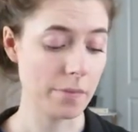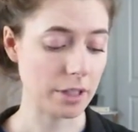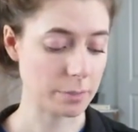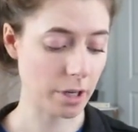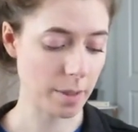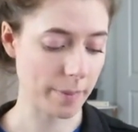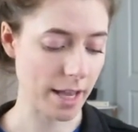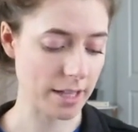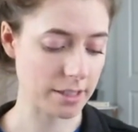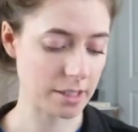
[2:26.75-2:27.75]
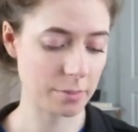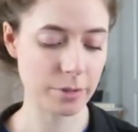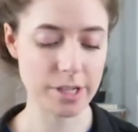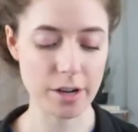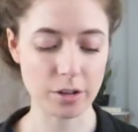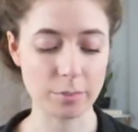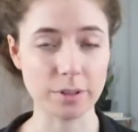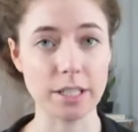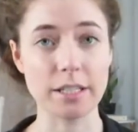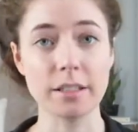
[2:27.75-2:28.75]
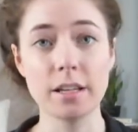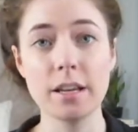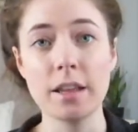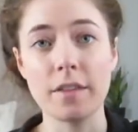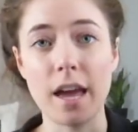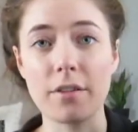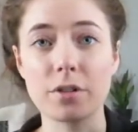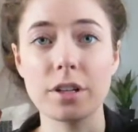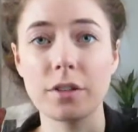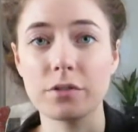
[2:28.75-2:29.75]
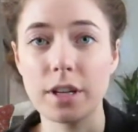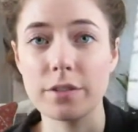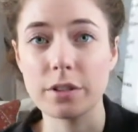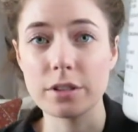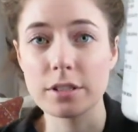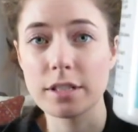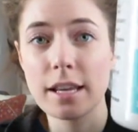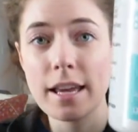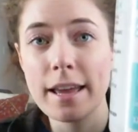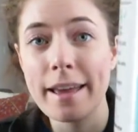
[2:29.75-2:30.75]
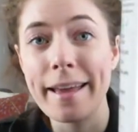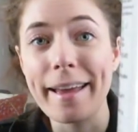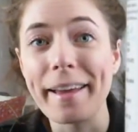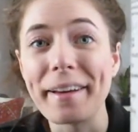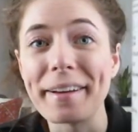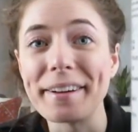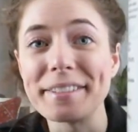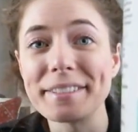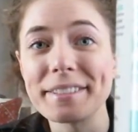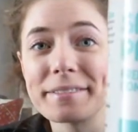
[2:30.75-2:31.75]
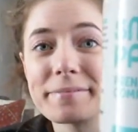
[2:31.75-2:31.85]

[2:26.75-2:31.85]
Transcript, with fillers: the Smarty Pants Prenatal Complete. They have three different flavors and